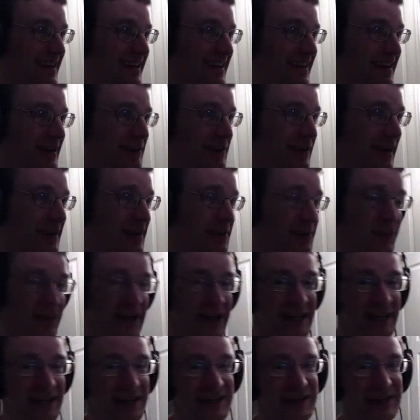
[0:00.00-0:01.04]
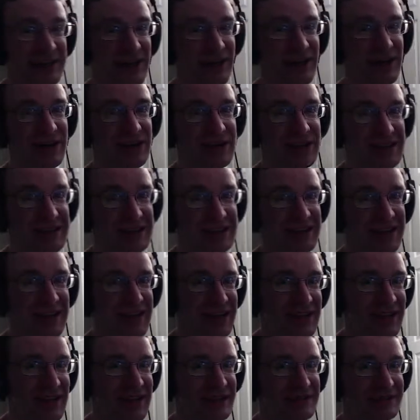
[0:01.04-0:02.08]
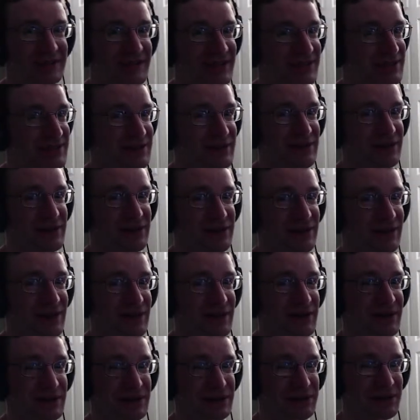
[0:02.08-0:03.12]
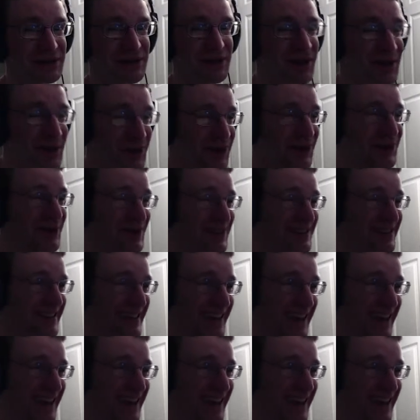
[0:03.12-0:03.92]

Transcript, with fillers: and by the way, audience, I, I still don't know all the controls.